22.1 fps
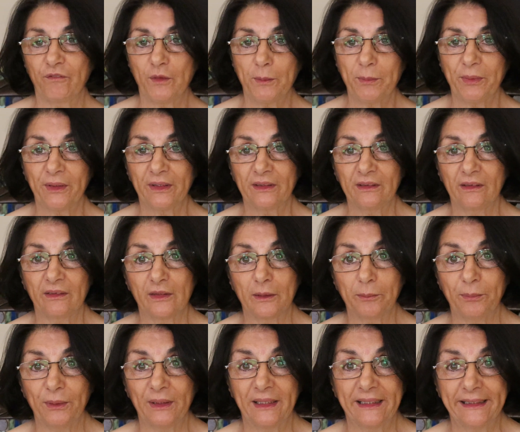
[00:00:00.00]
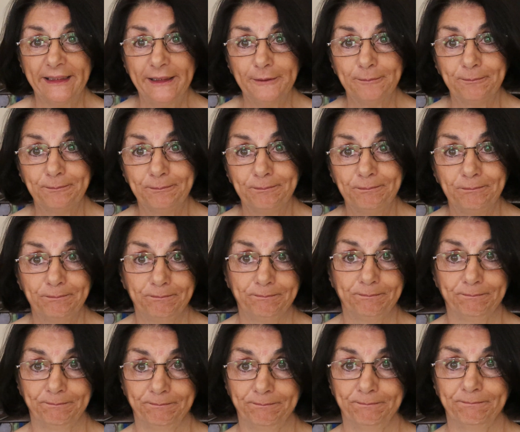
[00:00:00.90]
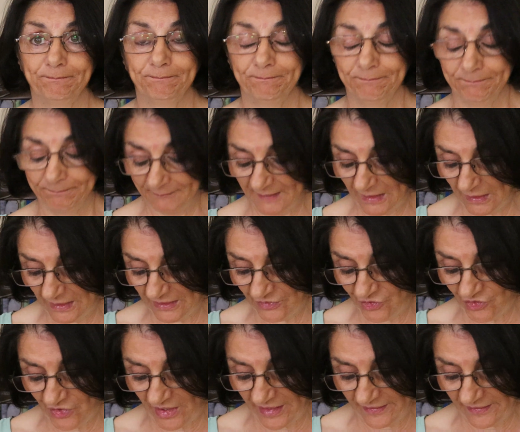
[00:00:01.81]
everybody on the planet? Is